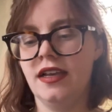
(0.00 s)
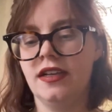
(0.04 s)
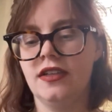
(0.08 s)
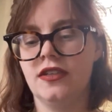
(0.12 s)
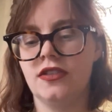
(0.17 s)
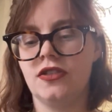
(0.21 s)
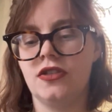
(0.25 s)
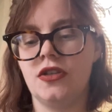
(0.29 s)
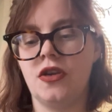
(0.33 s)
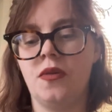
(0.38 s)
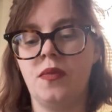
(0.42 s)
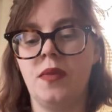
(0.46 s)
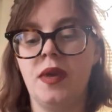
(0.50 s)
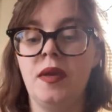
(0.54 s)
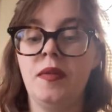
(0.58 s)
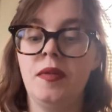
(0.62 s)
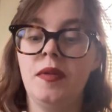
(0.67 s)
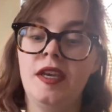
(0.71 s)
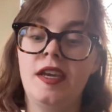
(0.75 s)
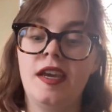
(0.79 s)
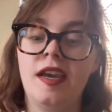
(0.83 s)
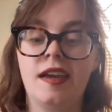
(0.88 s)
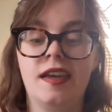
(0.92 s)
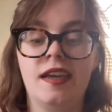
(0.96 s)
So
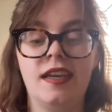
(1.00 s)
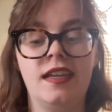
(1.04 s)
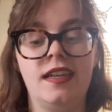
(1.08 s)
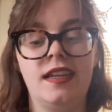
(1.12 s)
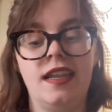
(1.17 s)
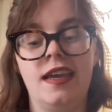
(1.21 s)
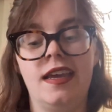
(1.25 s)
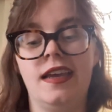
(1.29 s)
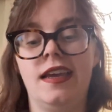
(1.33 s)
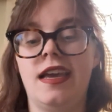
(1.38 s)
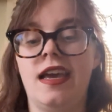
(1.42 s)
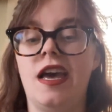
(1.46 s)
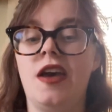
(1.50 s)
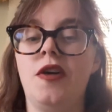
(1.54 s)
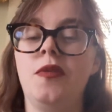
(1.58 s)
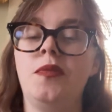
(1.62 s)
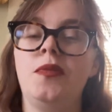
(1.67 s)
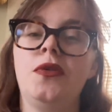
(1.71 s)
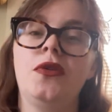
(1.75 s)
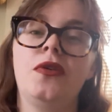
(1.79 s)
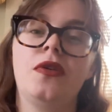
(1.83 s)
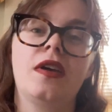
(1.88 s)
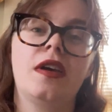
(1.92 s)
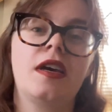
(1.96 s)
maybe I can like
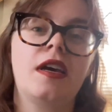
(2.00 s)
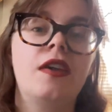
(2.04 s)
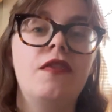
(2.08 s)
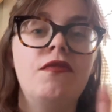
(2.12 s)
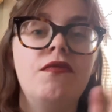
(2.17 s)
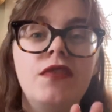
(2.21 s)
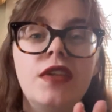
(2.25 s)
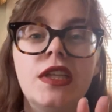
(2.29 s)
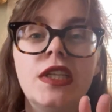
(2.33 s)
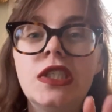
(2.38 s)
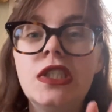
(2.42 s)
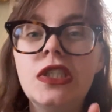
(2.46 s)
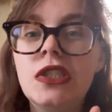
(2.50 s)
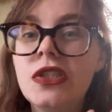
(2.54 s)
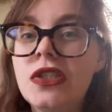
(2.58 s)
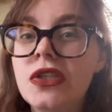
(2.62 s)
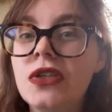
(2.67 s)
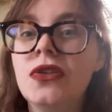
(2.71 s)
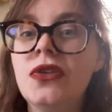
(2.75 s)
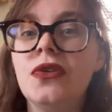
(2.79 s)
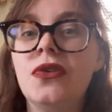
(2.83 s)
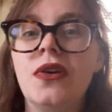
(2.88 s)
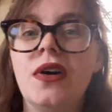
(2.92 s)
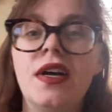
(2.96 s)
help you, convince
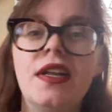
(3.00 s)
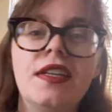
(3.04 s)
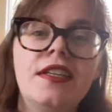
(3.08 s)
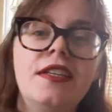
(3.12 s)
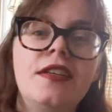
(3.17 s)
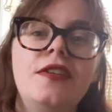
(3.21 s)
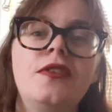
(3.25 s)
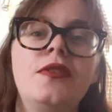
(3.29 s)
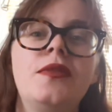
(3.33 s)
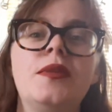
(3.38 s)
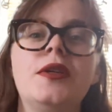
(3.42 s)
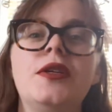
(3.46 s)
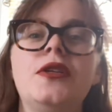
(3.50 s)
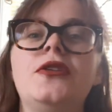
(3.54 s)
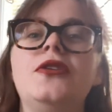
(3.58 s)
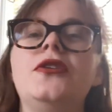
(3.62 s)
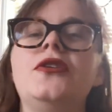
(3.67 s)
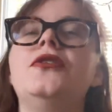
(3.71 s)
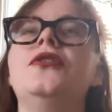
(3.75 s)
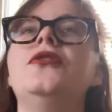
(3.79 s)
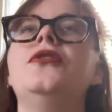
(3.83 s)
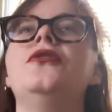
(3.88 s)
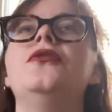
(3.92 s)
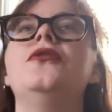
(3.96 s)
you a little bit
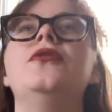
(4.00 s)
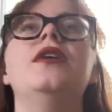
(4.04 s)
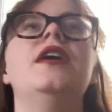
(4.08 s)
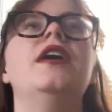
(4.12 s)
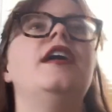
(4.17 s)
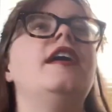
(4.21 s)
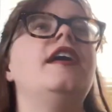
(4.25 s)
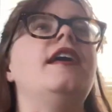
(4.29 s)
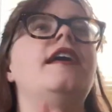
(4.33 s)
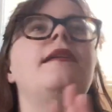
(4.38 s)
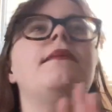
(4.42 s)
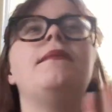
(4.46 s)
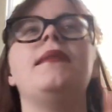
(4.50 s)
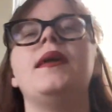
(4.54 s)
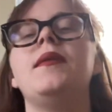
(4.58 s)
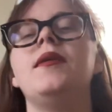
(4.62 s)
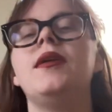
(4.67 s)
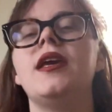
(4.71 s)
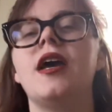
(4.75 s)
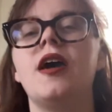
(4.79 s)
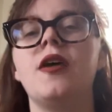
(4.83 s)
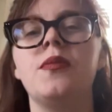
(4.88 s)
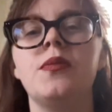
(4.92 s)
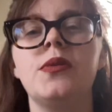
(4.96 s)
too,
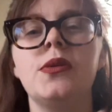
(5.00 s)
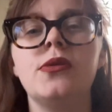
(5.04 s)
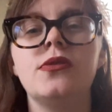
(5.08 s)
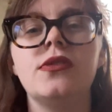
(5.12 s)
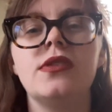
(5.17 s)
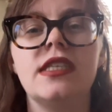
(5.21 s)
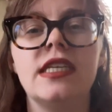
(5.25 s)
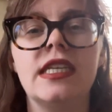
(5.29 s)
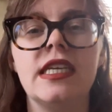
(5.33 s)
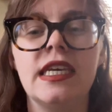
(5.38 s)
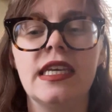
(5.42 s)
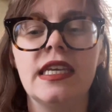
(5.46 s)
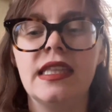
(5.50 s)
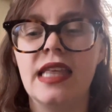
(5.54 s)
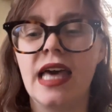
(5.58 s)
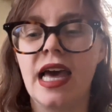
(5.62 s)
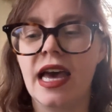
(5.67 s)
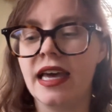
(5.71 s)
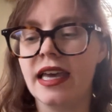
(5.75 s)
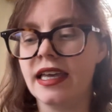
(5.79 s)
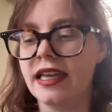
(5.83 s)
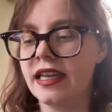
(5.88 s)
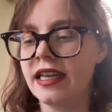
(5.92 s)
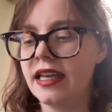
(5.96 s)
maybe help you see
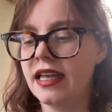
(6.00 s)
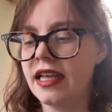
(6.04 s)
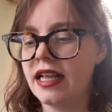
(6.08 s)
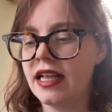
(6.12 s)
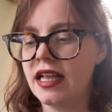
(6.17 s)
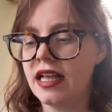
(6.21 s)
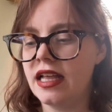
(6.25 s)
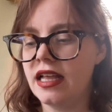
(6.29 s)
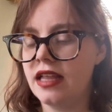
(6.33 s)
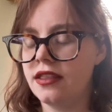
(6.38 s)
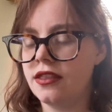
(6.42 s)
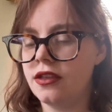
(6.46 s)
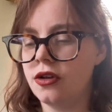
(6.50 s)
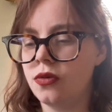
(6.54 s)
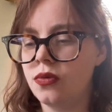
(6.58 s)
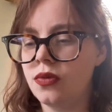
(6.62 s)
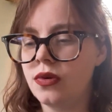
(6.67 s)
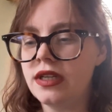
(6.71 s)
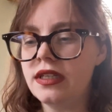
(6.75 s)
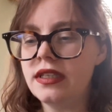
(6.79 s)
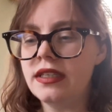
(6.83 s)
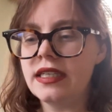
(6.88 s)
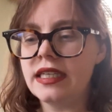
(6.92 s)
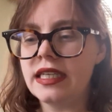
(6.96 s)
that there
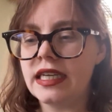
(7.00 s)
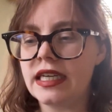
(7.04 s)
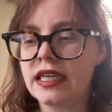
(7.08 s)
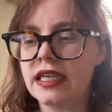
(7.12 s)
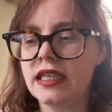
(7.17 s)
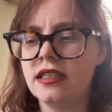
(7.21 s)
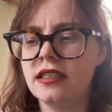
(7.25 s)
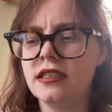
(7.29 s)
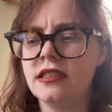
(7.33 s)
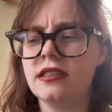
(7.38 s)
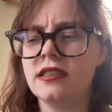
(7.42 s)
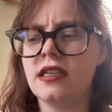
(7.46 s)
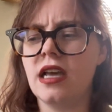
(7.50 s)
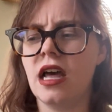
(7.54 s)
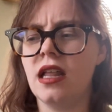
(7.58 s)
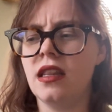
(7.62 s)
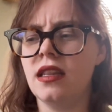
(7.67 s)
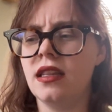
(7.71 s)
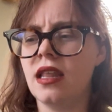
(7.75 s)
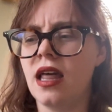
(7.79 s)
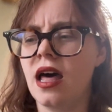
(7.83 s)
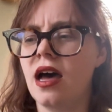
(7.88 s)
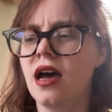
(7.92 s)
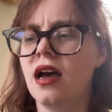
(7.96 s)
really is a
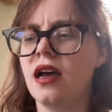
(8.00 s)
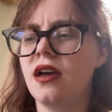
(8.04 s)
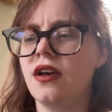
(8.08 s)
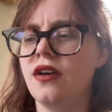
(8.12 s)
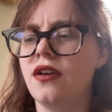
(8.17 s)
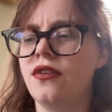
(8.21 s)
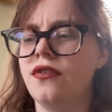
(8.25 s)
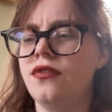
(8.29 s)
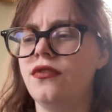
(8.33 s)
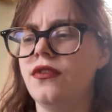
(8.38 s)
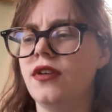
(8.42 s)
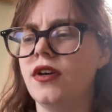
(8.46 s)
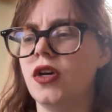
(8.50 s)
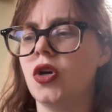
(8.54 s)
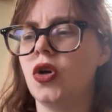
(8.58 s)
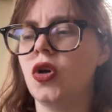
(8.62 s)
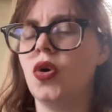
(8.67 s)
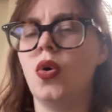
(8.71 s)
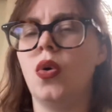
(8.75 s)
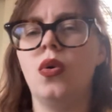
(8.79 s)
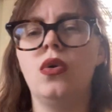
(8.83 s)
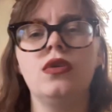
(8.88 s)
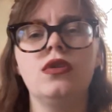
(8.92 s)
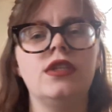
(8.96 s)
lot of
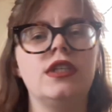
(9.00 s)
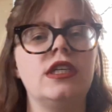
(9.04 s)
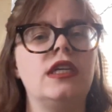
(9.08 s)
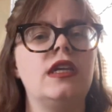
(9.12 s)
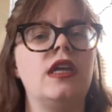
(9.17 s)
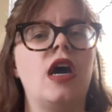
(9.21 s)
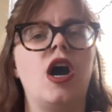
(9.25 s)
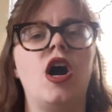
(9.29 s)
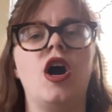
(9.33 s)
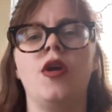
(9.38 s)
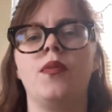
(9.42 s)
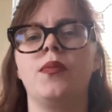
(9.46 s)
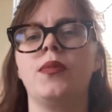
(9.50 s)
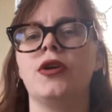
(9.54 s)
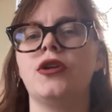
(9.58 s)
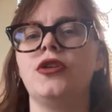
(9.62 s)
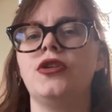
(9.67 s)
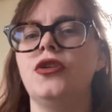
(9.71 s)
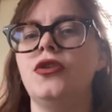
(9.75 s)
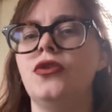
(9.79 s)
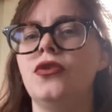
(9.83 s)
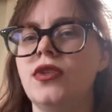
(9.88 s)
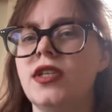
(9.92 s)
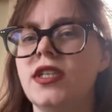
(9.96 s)
golden
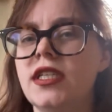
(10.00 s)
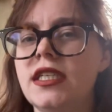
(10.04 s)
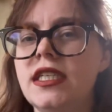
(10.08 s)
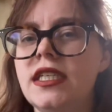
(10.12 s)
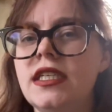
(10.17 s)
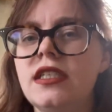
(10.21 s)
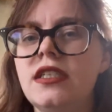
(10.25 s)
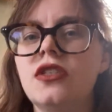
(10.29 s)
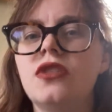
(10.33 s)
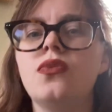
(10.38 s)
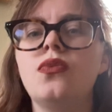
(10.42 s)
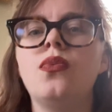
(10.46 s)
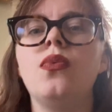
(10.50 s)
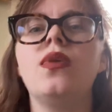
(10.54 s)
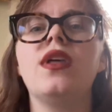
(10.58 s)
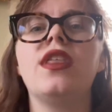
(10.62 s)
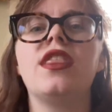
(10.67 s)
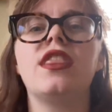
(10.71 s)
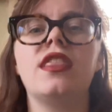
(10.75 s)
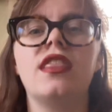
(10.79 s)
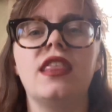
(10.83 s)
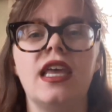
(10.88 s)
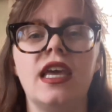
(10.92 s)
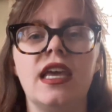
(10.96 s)
opportunities
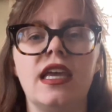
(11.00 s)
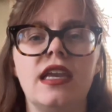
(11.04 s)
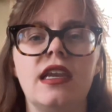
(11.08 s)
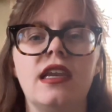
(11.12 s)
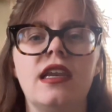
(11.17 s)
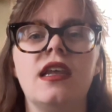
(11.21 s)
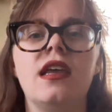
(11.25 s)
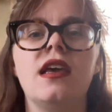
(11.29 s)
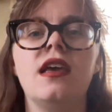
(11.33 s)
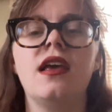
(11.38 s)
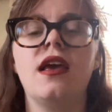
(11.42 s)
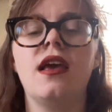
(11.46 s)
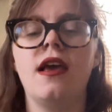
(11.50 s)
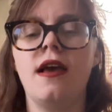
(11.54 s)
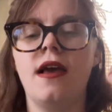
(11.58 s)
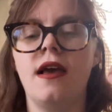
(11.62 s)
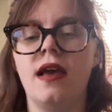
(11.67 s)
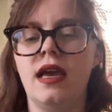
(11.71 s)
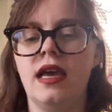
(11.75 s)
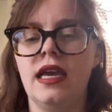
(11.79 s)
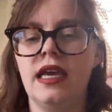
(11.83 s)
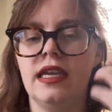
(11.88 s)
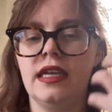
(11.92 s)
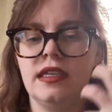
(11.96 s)
within
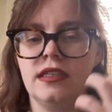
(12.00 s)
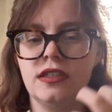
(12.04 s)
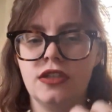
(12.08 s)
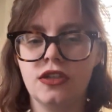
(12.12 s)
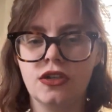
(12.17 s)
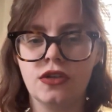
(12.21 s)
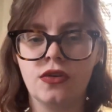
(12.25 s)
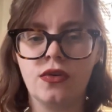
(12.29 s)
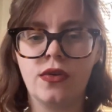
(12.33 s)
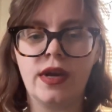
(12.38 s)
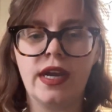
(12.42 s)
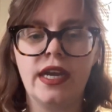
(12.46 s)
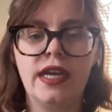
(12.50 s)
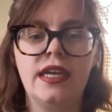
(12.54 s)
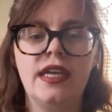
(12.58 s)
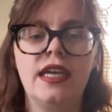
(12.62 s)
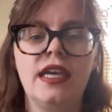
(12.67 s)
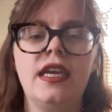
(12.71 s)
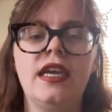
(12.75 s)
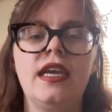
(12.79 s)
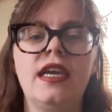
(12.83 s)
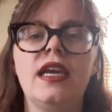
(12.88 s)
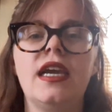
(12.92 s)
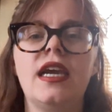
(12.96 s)

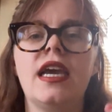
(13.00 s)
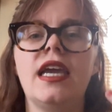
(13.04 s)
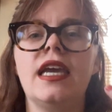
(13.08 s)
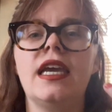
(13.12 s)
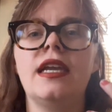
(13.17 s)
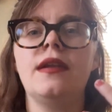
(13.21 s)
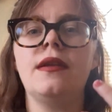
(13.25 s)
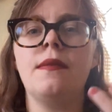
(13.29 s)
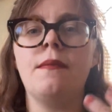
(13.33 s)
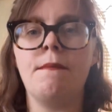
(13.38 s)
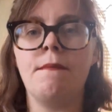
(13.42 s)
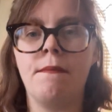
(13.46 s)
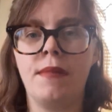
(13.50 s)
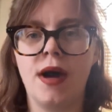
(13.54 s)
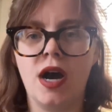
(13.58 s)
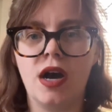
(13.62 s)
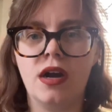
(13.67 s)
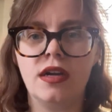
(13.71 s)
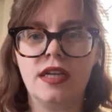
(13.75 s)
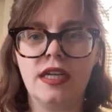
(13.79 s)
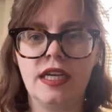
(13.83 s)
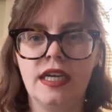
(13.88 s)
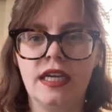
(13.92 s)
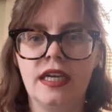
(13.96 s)
integrating and
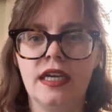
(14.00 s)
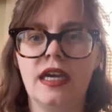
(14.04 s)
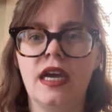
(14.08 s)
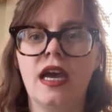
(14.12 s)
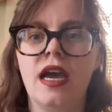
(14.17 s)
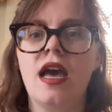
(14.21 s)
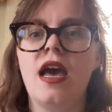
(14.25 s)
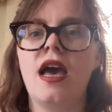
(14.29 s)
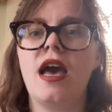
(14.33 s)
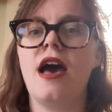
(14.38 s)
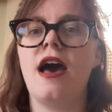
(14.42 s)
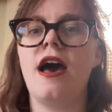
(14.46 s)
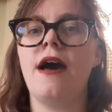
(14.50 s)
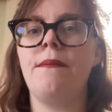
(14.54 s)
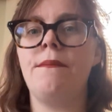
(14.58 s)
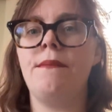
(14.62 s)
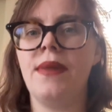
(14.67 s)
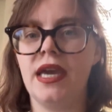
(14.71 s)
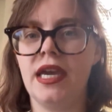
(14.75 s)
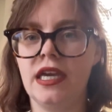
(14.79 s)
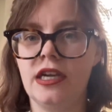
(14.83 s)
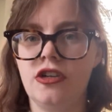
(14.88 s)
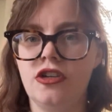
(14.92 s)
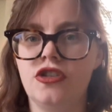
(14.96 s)
embodying a
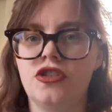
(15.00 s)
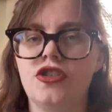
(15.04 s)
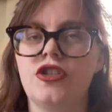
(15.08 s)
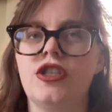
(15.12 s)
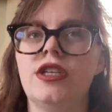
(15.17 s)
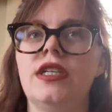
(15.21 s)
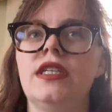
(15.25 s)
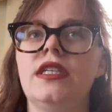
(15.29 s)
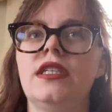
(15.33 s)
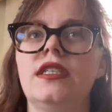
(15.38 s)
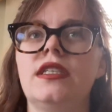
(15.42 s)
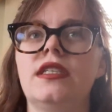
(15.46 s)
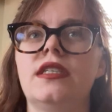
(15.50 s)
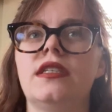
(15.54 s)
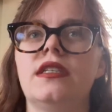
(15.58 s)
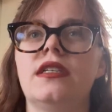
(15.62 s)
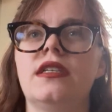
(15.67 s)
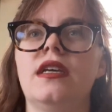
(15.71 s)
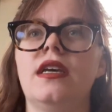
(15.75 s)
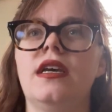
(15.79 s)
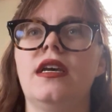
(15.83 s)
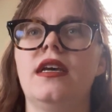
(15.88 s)
patient